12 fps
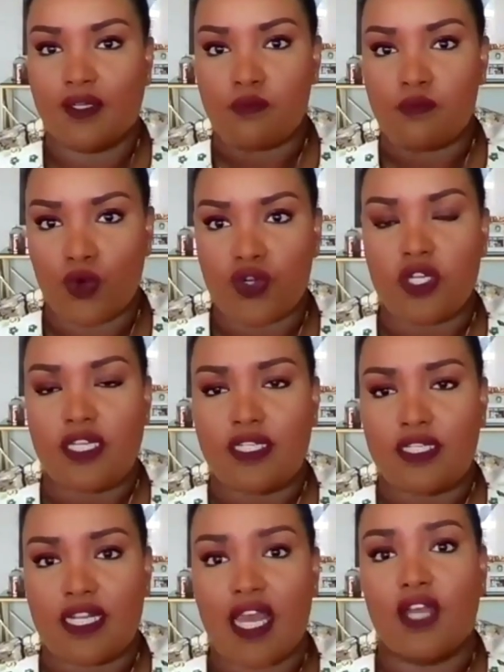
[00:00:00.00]

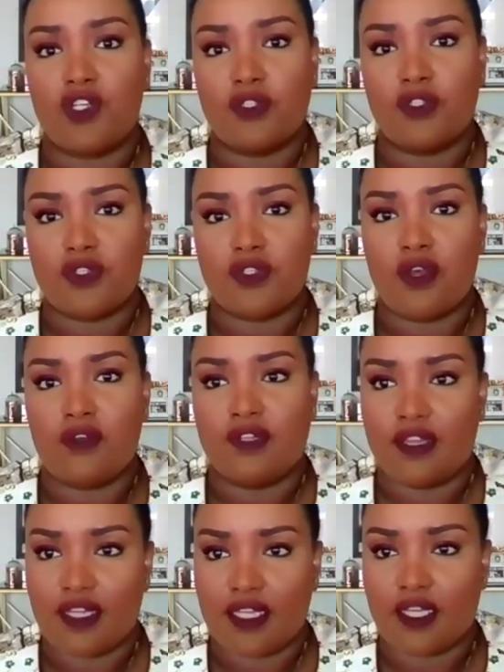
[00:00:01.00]
emotionally detaching yourself
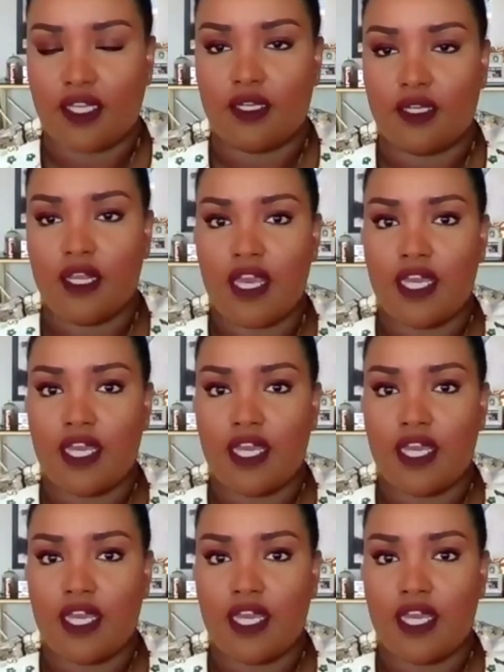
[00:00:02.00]
and thinking,